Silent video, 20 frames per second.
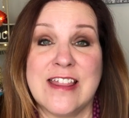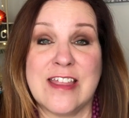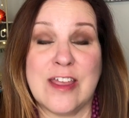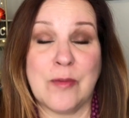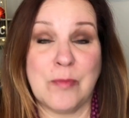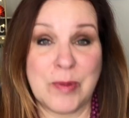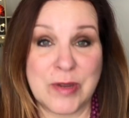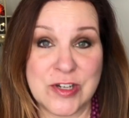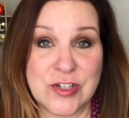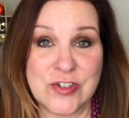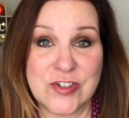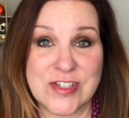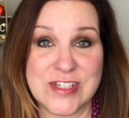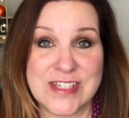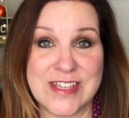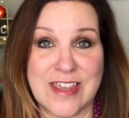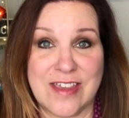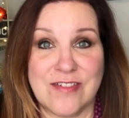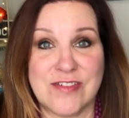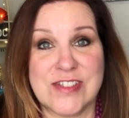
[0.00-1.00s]
that
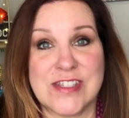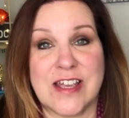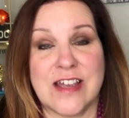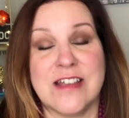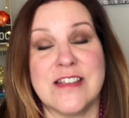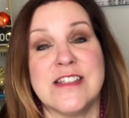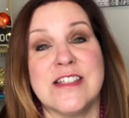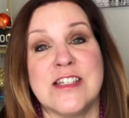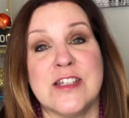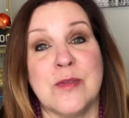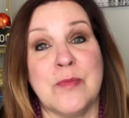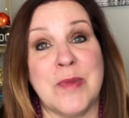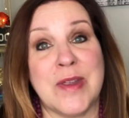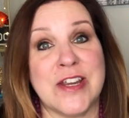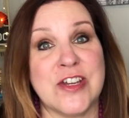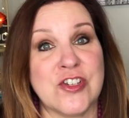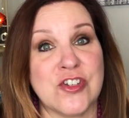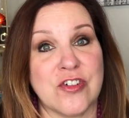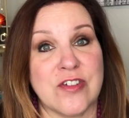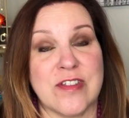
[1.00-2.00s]
Pinterest gives us to
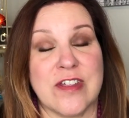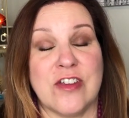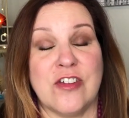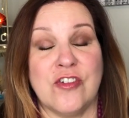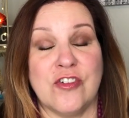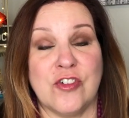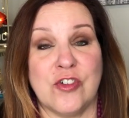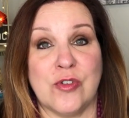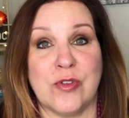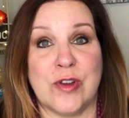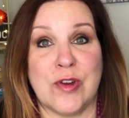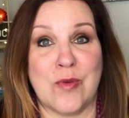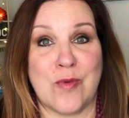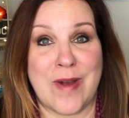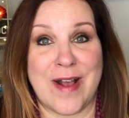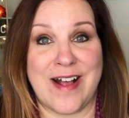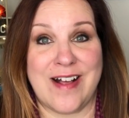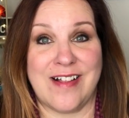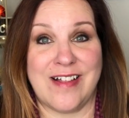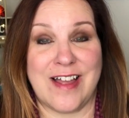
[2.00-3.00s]
make sure that you're doing
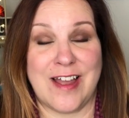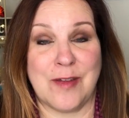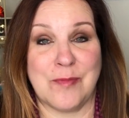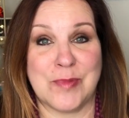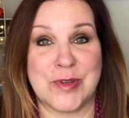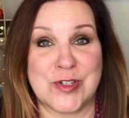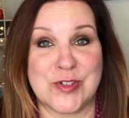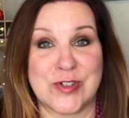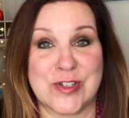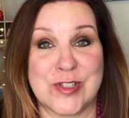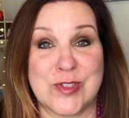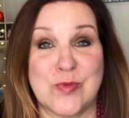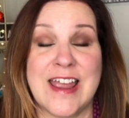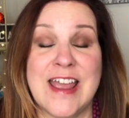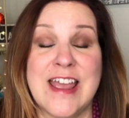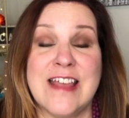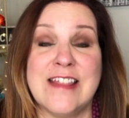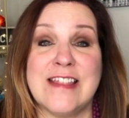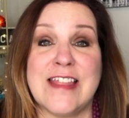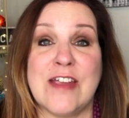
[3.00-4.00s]
well on Pinterest.
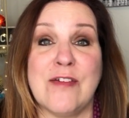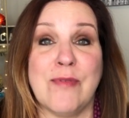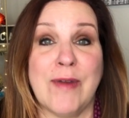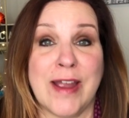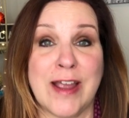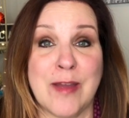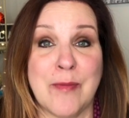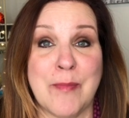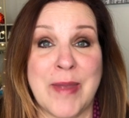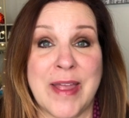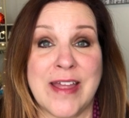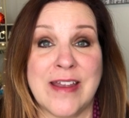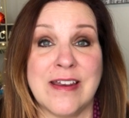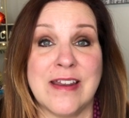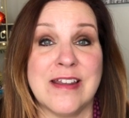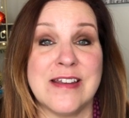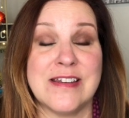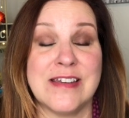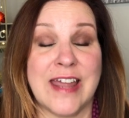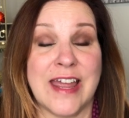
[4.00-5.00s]
They
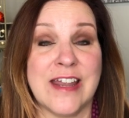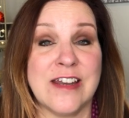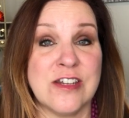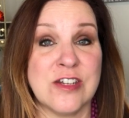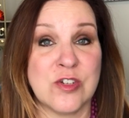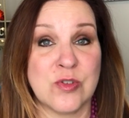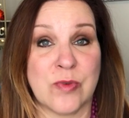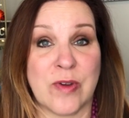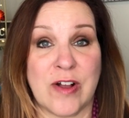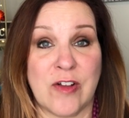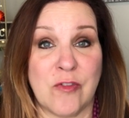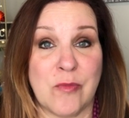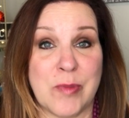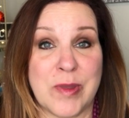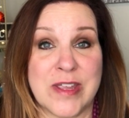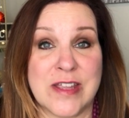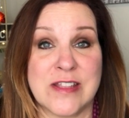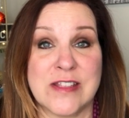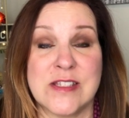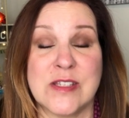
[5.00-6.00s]
recommend 10 to 12
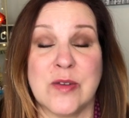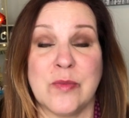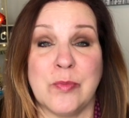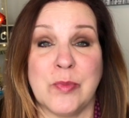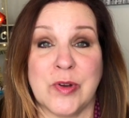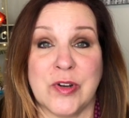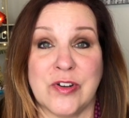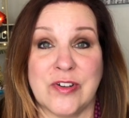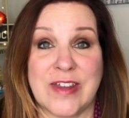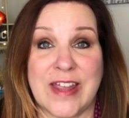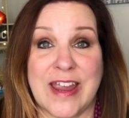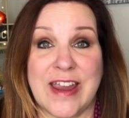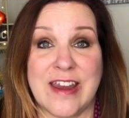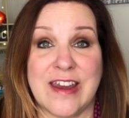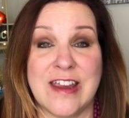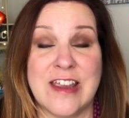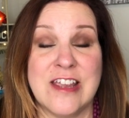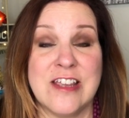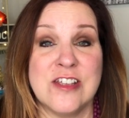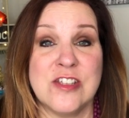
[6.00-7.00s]
pins per
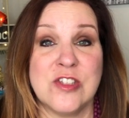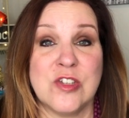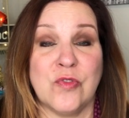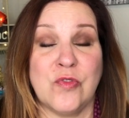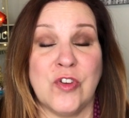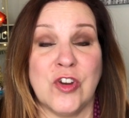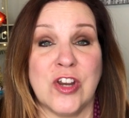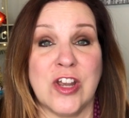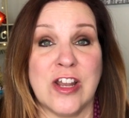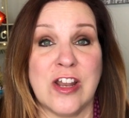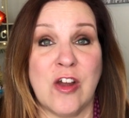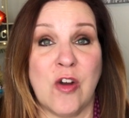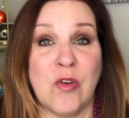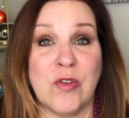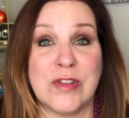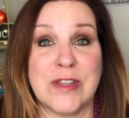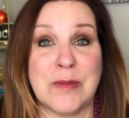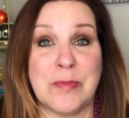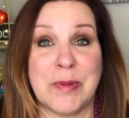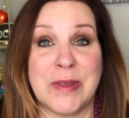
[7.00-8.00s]
day. So if you're gonna
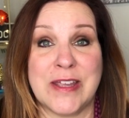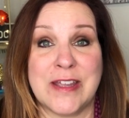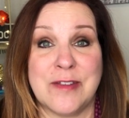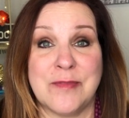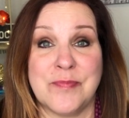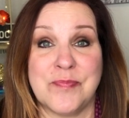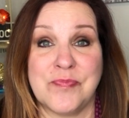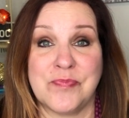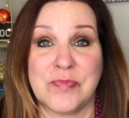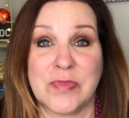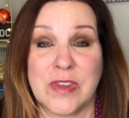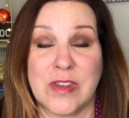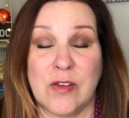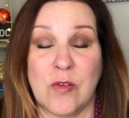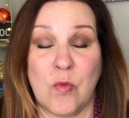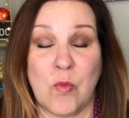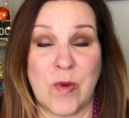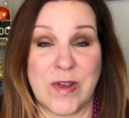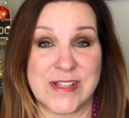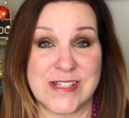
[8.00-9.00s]
only pin
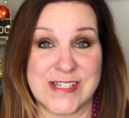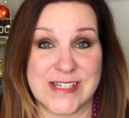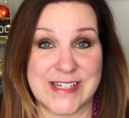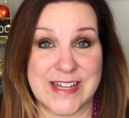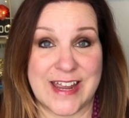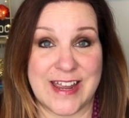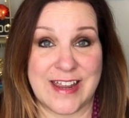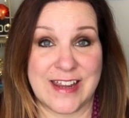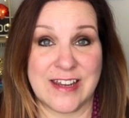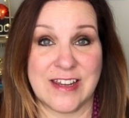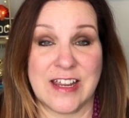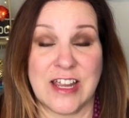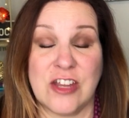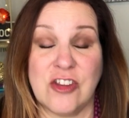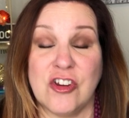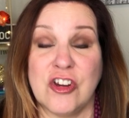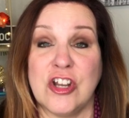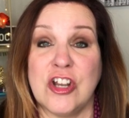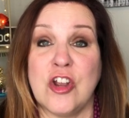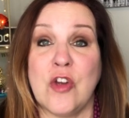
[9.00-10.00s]
once a day
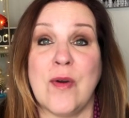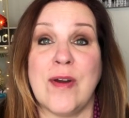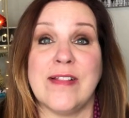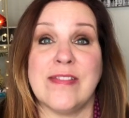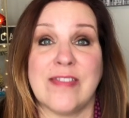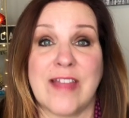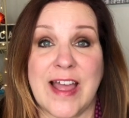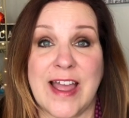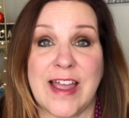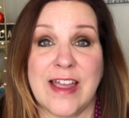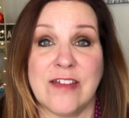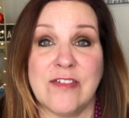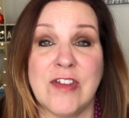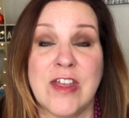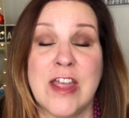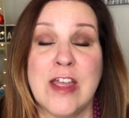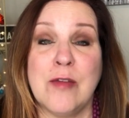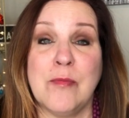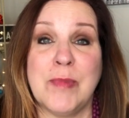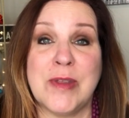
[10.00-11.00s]
and you're gonna go on live,
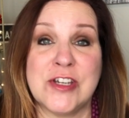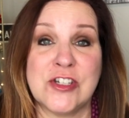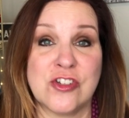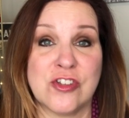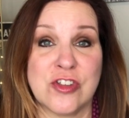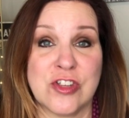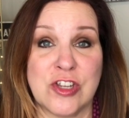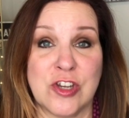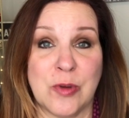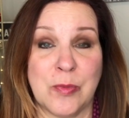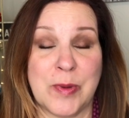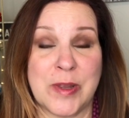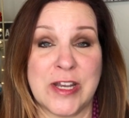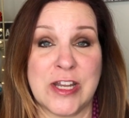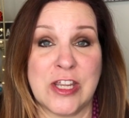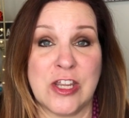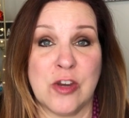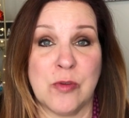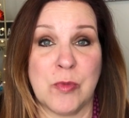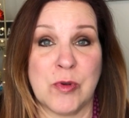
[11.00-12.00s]
make sure that you're
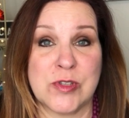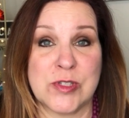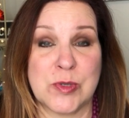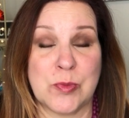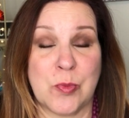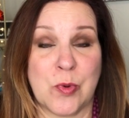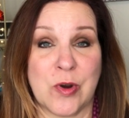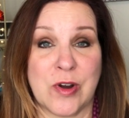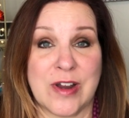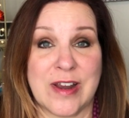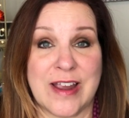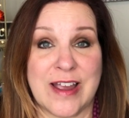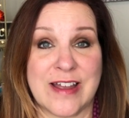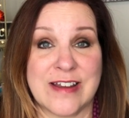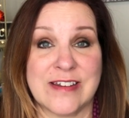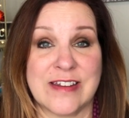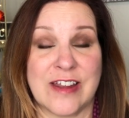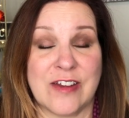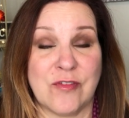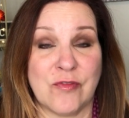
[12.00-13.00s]
pinning your most important
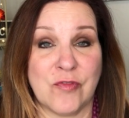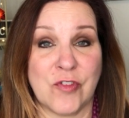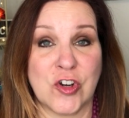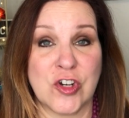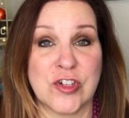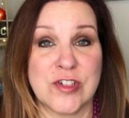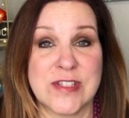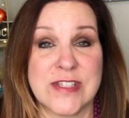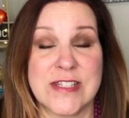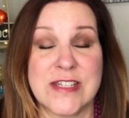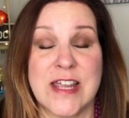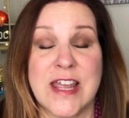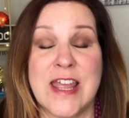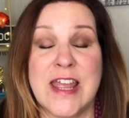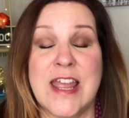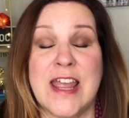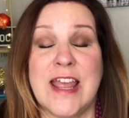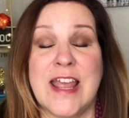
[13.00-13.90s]
content first.